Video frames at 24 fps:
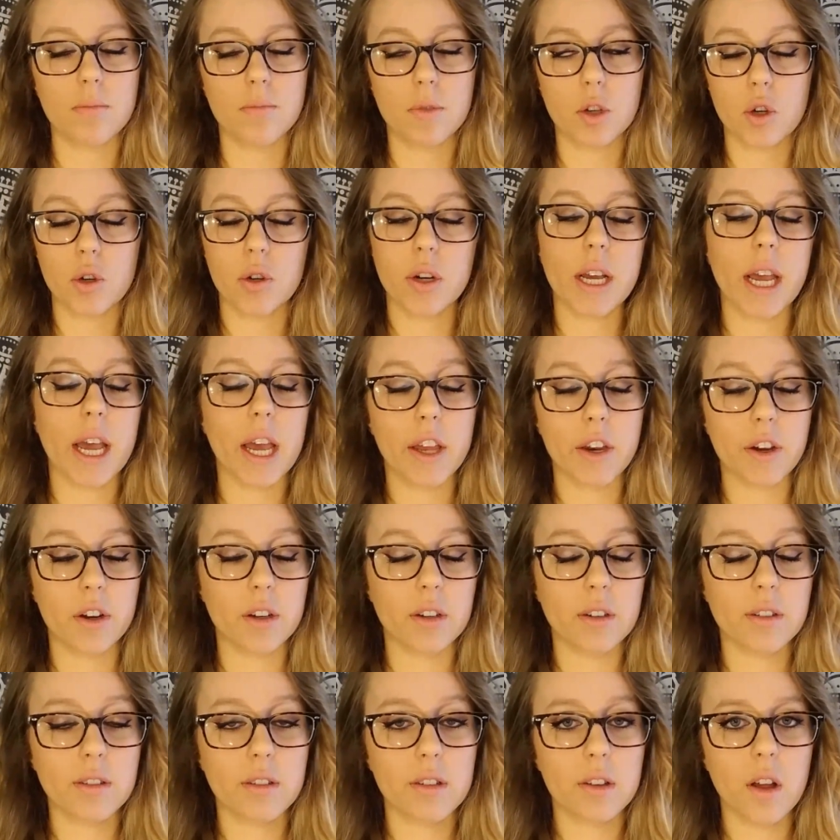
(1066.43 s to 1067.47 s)

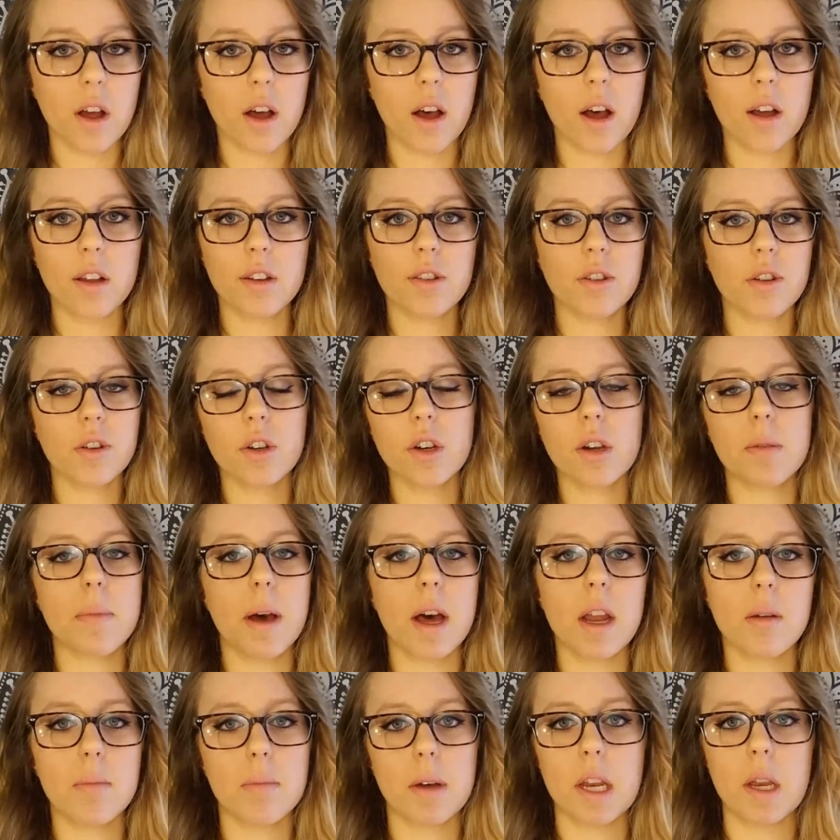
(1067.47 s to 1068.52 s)
creators a certain
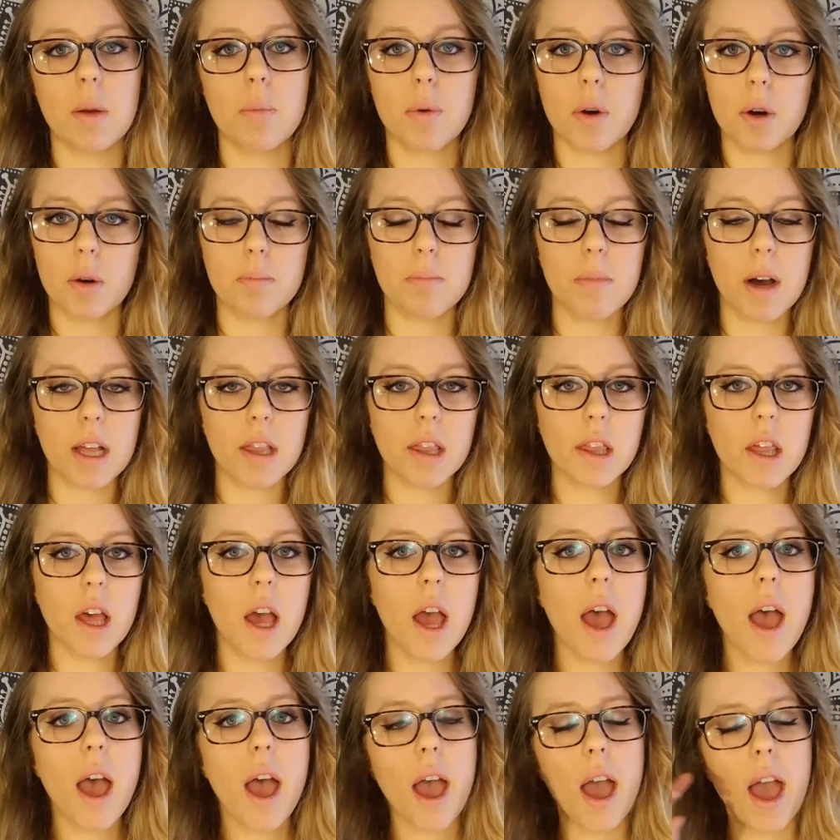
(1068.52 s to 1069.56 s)
amount of money per month,
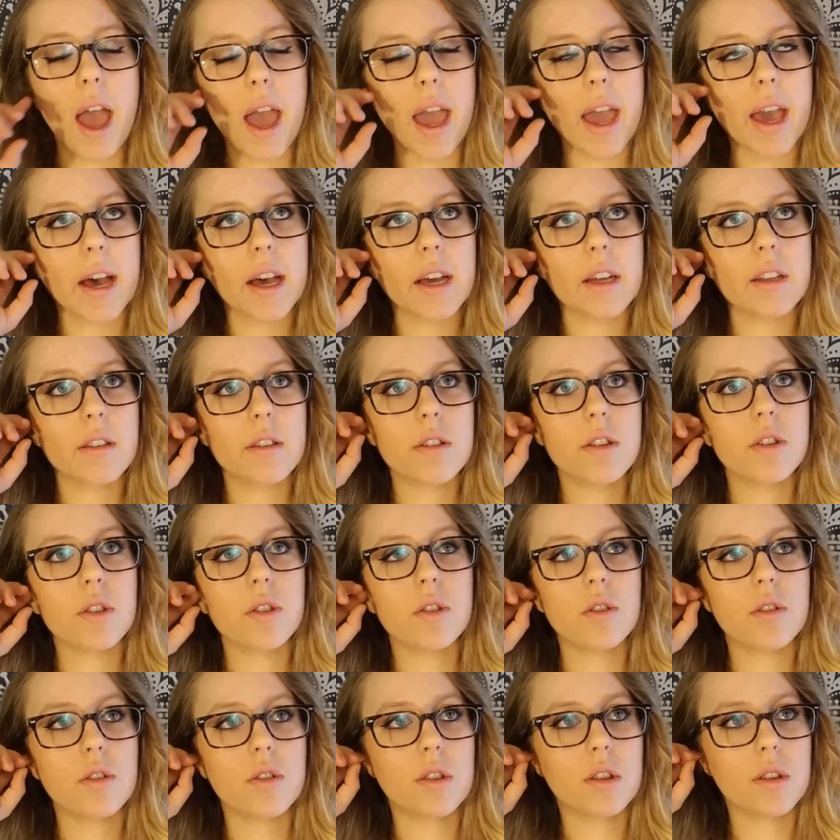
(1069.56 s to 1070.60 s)
and
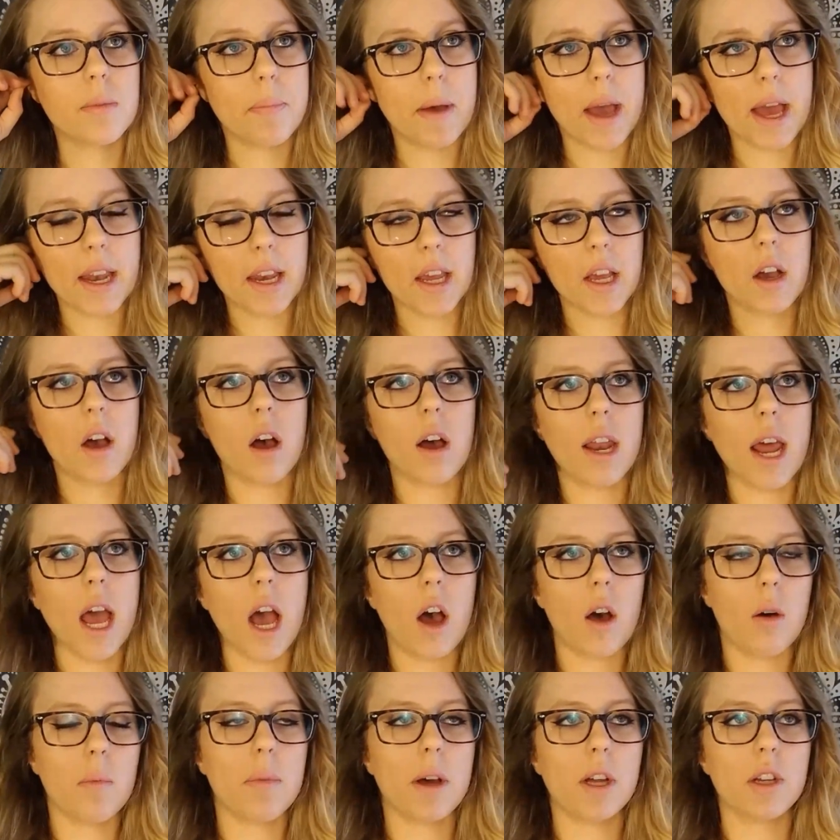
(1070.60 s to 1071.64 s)
depending on
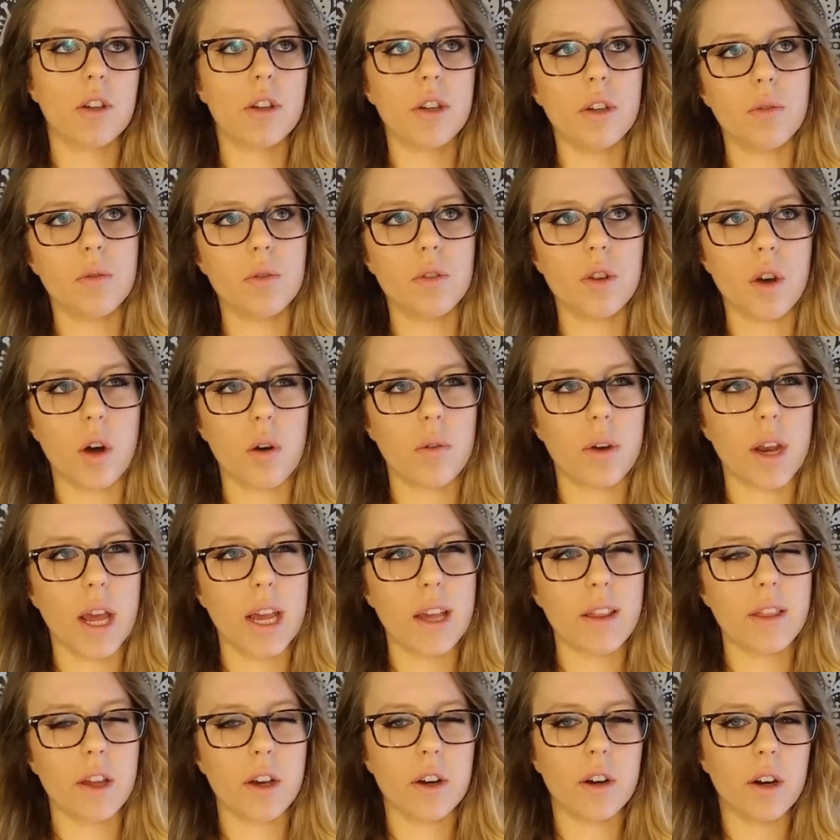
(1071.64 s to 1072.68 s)
how much you
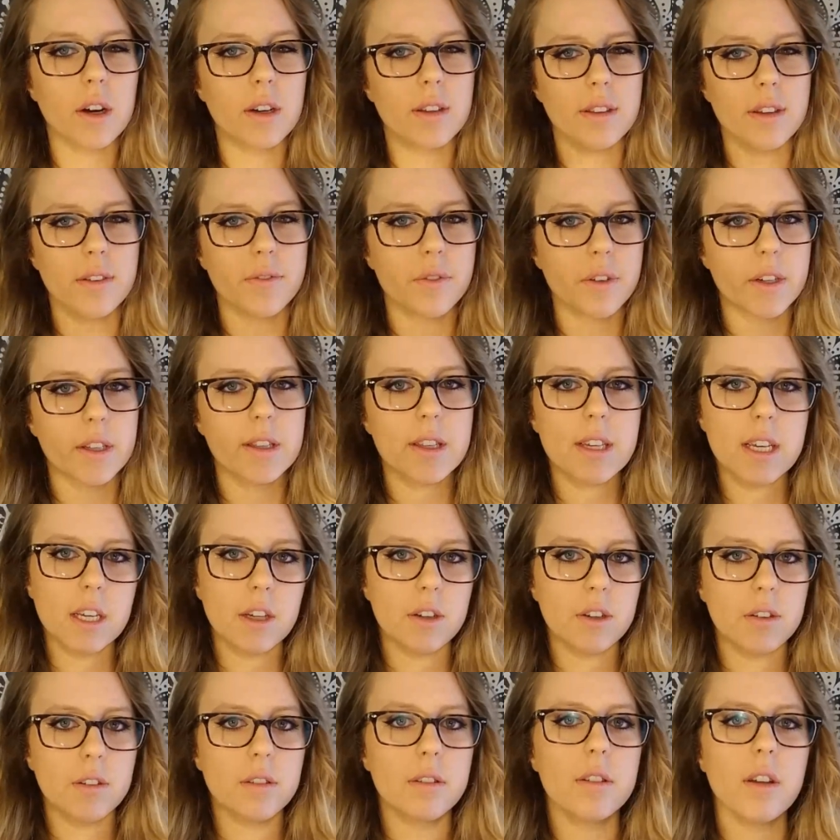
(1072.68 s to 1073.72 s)
donate, there are different
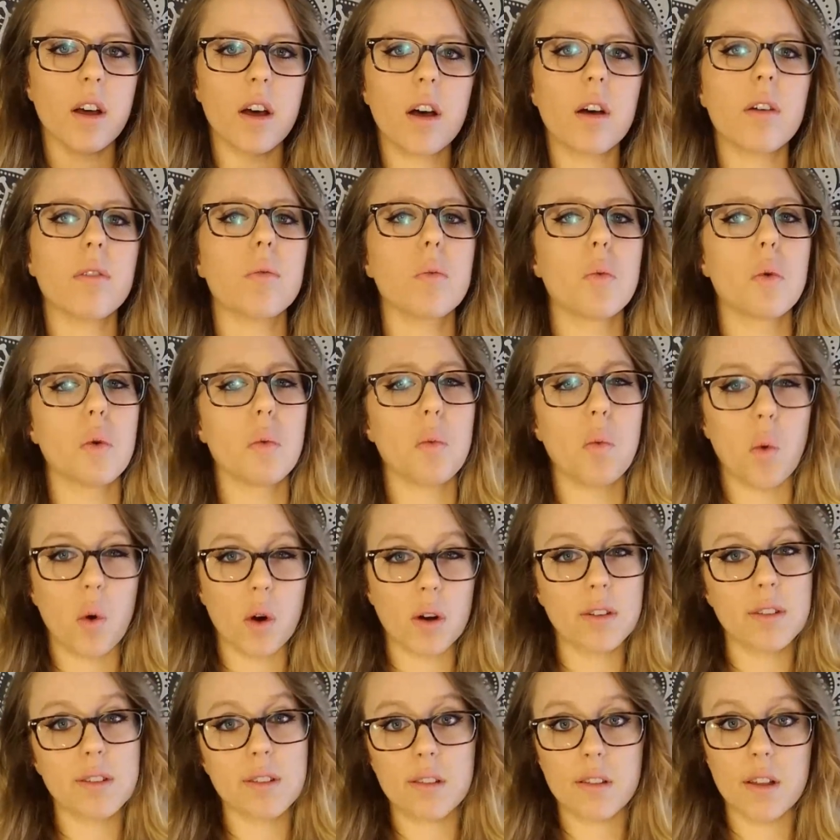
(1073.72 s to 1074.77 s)
tiers of
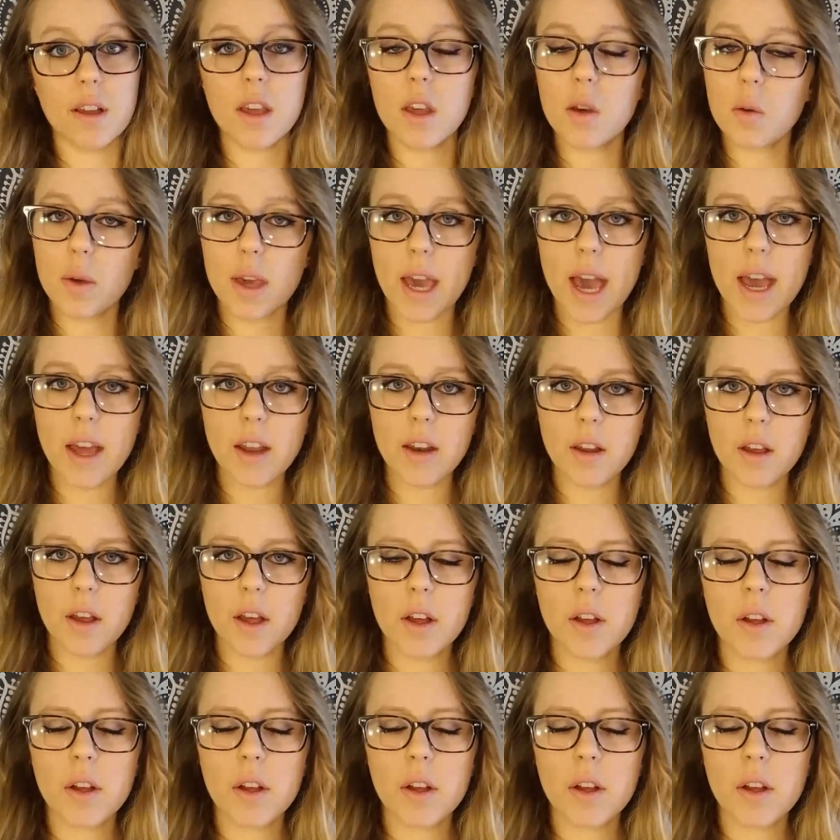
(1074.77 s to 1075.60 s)
rewards that you get.